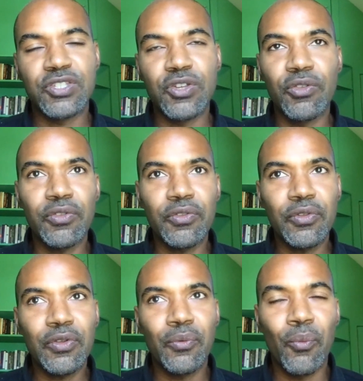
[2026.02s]
And so,
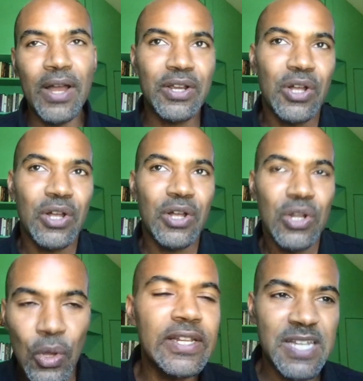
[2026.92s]
what
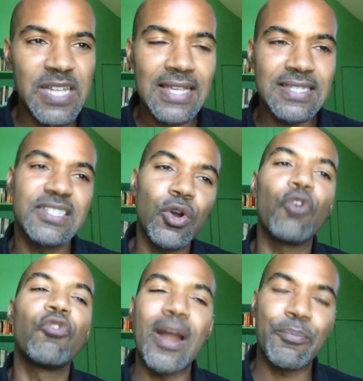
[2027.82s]
colonialism does is it
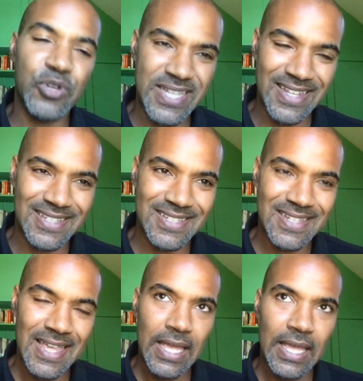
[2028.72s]

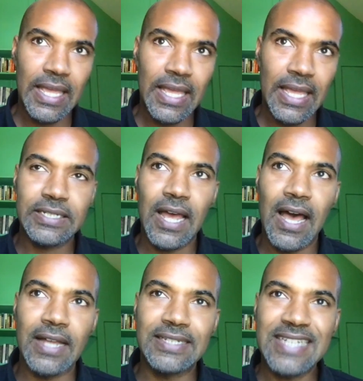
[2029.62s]
overrepresents. It
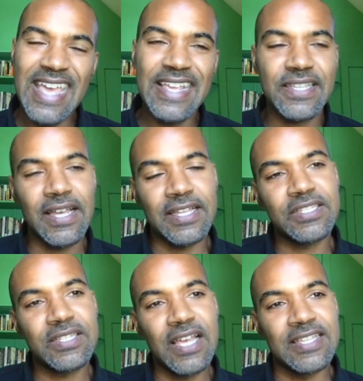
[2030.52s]
uh, takes a,
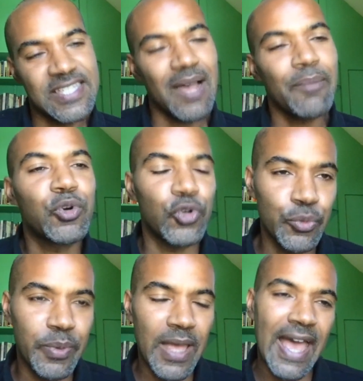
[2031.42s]
a
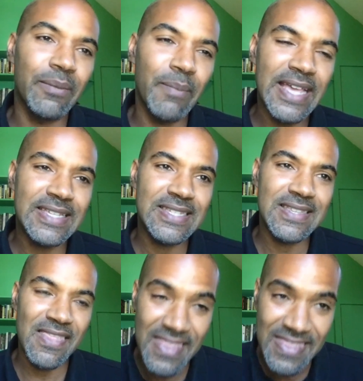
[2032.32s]
subgroup and
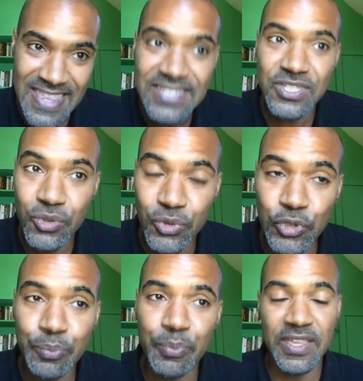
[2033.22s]
makes this
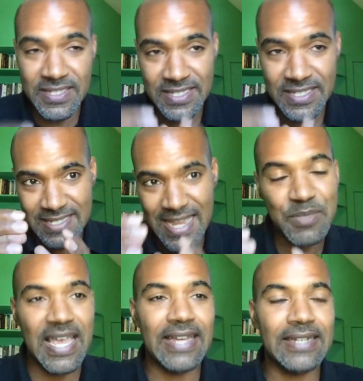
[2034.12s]
group, this
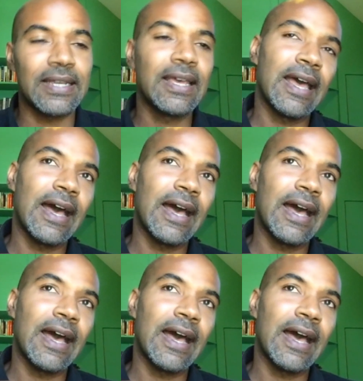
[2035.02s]
subset,